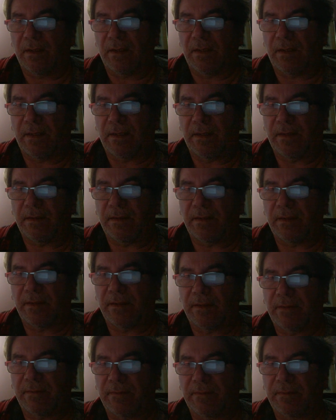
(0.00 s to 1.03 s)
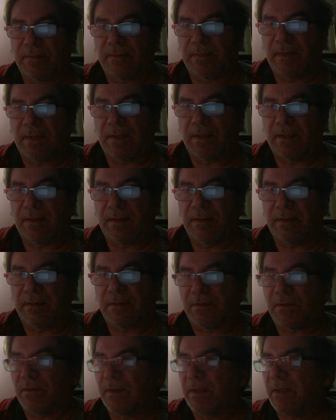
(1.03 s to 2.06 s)
And
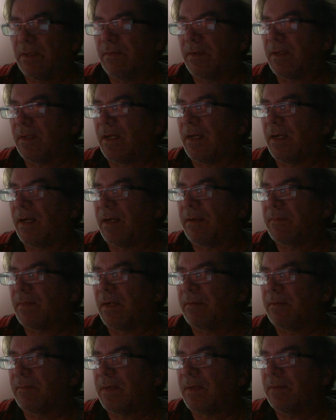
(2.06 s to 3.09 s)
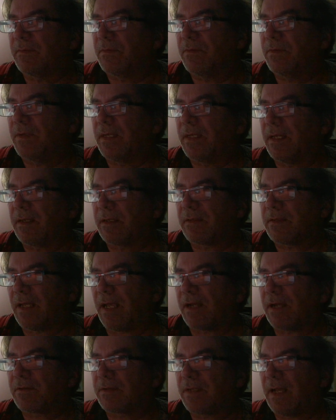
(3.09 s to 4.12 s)
so anyway, I'm doing it again because I
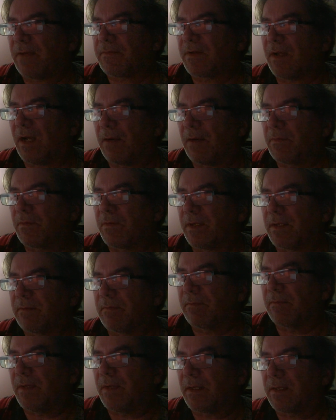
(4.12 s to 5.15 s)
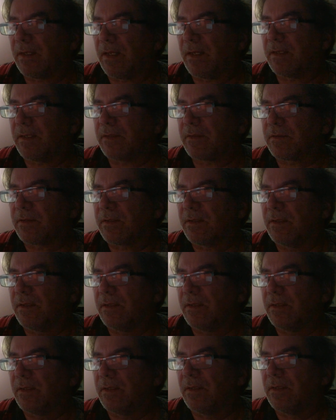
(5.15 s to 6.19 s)
actually have to upgrade my clients,
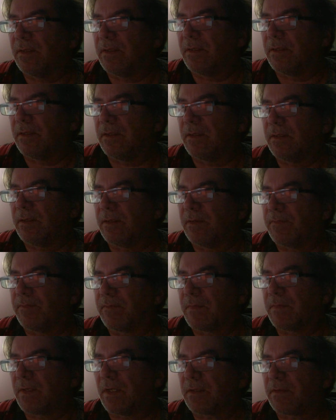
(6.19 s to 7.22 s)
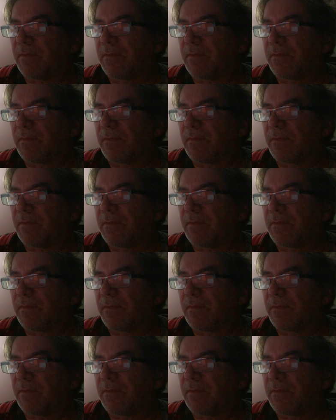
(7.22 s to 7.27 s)
not to